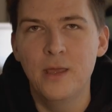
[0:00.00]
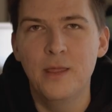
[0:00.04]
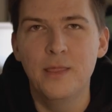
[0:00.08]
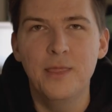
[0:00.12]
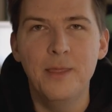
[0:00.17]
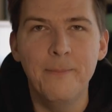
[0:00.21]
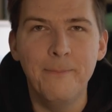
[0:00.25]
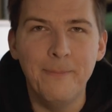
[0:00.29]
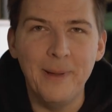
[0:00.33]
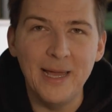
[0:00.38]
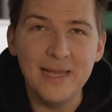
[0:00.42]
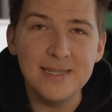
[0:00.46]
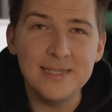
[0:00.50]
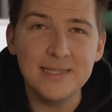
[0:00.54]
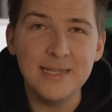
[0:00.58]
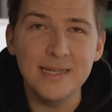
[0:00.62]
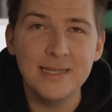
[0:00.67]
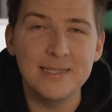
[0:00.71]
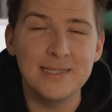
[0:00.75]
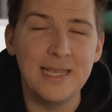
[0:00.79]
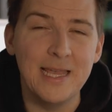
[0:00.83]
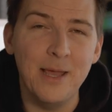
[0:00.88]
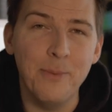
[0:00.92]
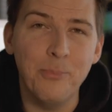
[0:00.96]
The best
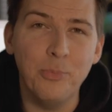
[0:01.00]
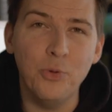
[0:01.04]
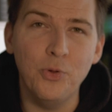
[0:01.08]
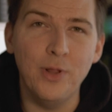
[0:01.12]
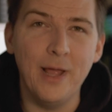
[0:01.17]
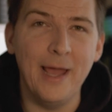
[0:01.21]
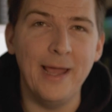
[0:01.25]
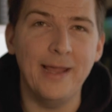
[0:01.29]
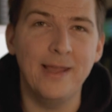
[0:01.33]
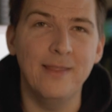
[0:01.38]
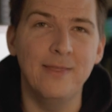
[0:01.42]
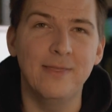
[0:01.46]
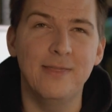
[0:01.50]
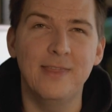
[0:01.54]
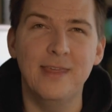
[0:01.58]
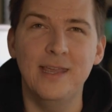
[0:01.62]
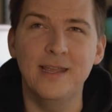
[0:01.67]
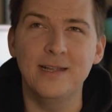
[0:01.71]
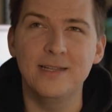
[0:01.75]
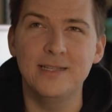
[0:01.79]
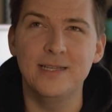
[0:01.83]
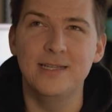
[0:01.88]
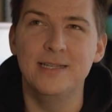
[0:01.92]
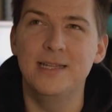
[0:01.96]
example I can
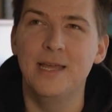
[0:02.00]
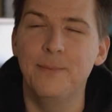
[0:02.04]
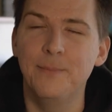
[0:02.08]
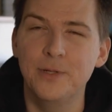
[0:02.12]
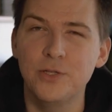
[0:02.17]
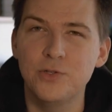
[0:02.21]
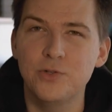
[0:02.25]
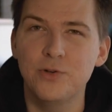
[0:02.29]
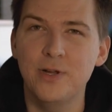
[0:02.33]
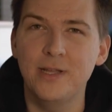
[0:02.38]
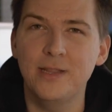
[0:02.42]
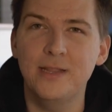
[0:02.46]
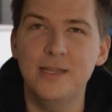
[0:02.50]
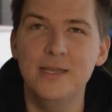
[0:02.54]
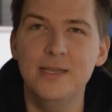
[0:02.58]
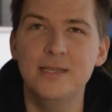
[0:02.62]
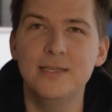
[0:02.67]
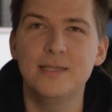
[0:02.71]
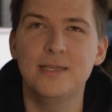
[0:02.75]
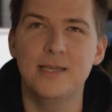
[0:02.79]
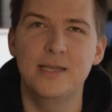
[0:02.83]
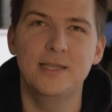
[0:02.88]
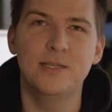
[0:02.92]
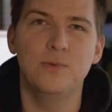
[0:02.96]
think to demonstrate
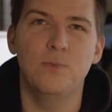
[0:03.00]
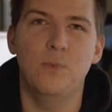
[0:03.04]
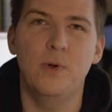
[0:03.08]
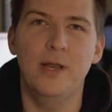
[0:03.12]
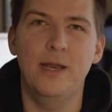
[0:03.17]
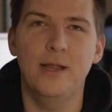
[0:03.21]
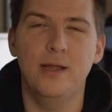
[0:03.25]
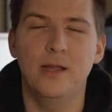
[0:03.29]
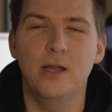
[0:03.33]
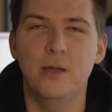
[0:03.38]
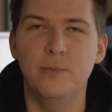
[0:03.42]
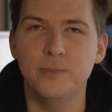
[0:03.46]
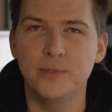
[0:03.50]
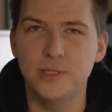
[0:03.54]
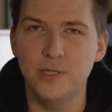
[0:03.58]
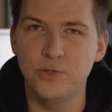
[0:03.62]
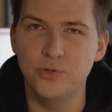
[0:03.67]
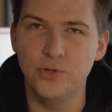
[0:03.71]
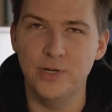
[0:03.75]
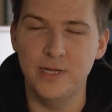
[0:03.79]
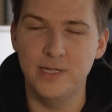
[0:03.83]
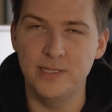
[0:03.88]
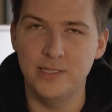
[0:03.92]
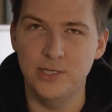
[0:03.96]
this is when it comes to
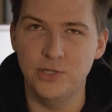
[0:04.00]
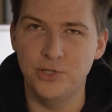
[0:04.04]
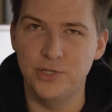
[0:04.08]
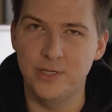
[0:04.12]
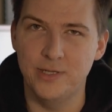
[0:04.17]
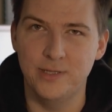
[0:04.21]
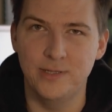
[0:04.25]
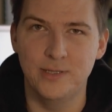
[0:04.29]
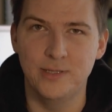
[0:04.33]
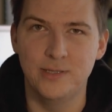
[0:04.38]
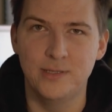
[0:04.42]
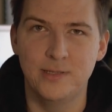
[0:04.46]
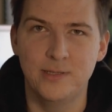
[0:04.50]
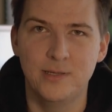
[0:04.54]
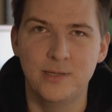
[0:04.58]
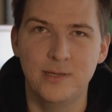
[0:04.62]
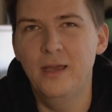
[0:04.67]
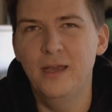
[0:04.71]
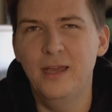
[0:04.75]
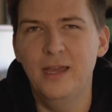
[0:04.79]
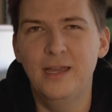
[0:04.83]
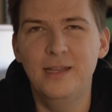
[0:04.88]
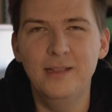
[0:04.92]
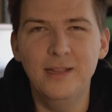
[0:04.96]
transitions.
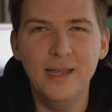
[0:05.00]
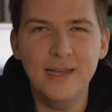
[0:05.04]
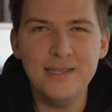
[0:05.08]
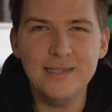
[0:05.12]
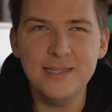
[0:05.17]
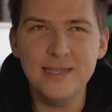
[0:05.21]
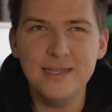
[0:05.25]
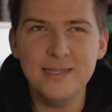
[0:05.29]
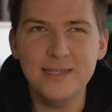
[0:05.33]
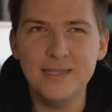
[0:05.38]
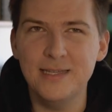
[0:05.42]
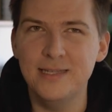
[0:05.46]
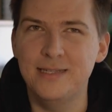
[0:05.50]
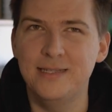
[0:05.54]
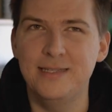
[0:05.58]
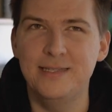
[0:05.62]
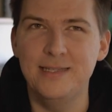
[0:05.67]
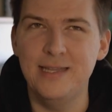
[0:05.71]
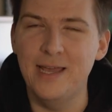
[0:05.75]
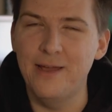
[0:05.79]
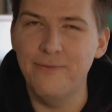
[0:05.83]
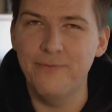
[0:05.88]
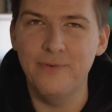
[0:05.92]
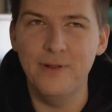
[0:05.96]
Unless it's a
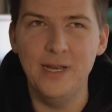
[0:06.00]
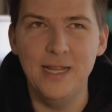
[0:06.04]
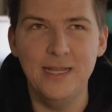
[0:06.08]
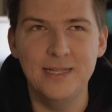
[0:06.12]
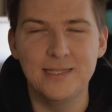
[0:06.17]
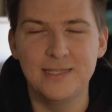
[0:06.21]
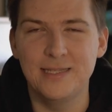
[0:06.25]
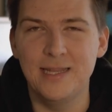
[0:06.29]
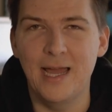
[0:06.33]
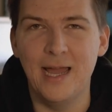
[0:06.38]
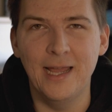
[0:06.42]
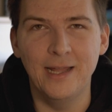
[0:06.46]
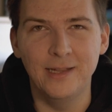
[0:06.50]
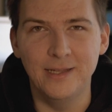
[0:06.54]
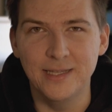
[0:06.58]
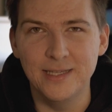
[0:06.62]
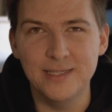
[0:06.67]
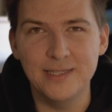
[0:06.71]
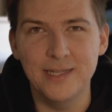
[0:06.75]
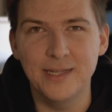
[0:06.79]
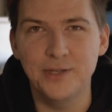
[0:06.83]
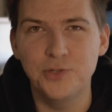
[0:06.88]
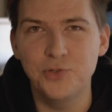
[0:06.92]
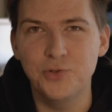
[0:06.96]
definite
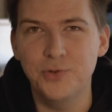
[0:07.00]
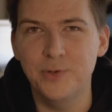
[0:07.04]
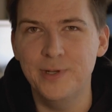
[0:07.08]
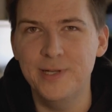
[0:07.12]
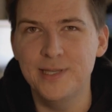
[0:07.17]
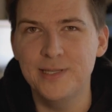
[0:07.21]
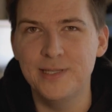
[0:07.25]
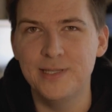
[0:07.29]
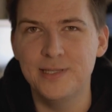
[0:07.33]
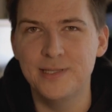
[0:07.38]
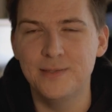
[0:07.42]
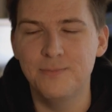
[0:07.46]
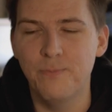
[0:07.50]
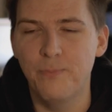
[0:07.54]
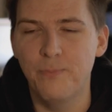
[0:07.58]
stylistic choice,